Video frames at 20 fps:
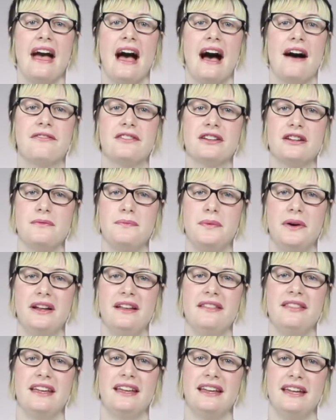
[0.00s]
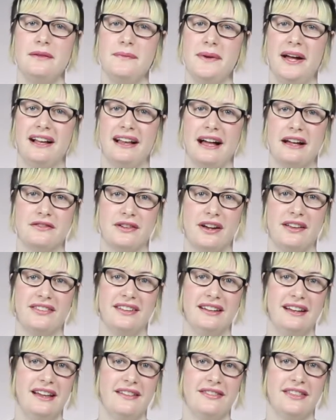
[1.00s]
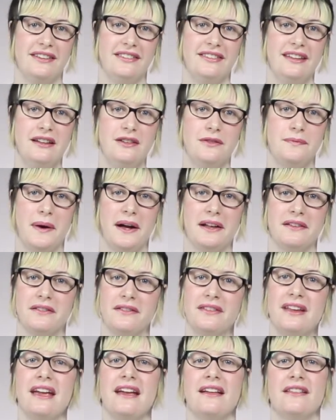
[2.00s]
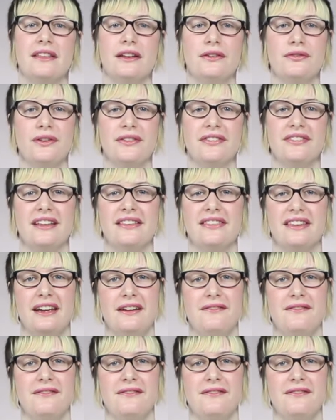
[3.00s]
After you put in the email address and hit the Send button, this will send the